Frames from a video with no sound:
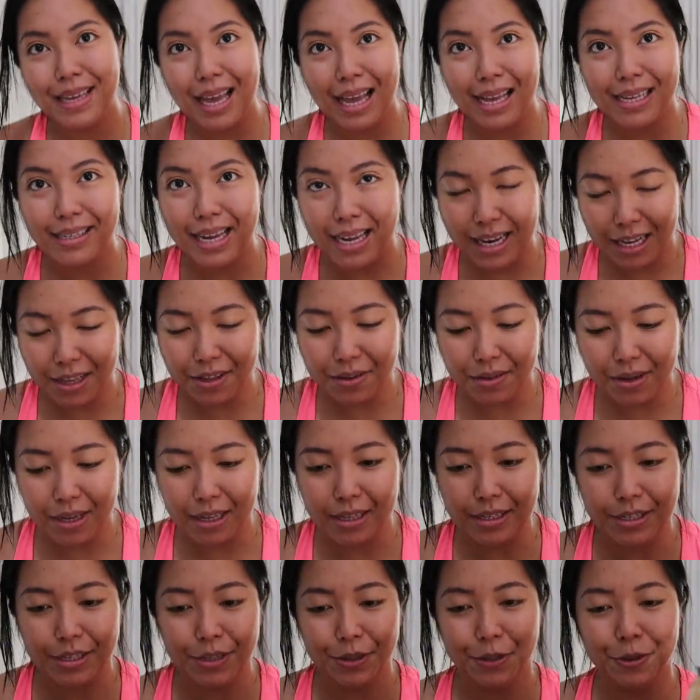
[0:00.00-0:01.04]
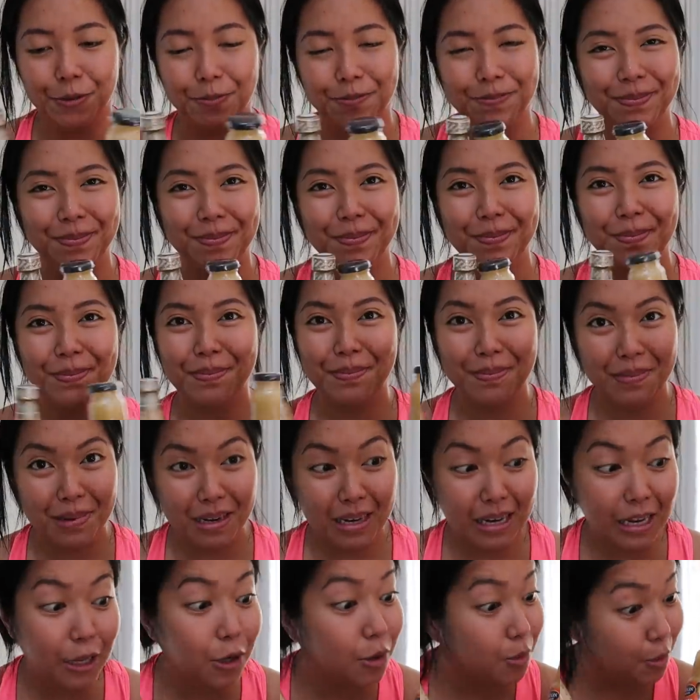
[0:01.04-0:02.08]
Excited to eat. So,
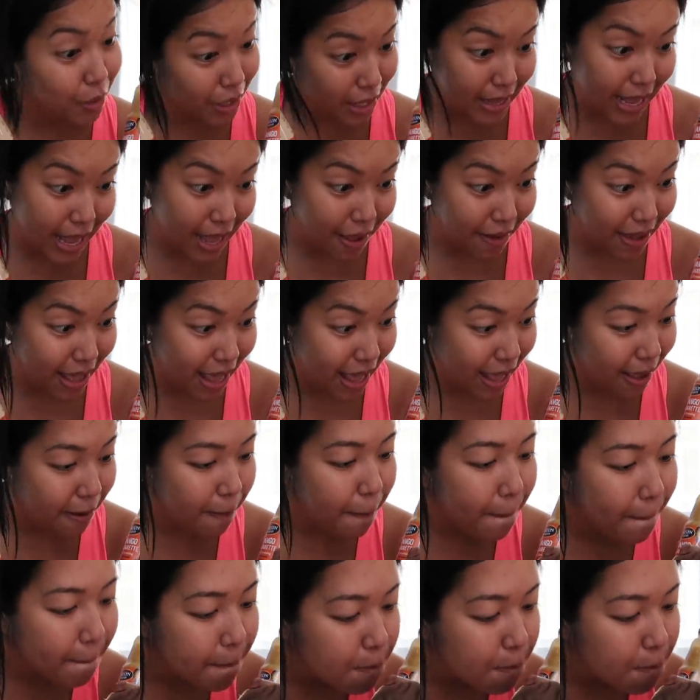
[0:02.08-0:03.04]
ligo muna tayo, ha?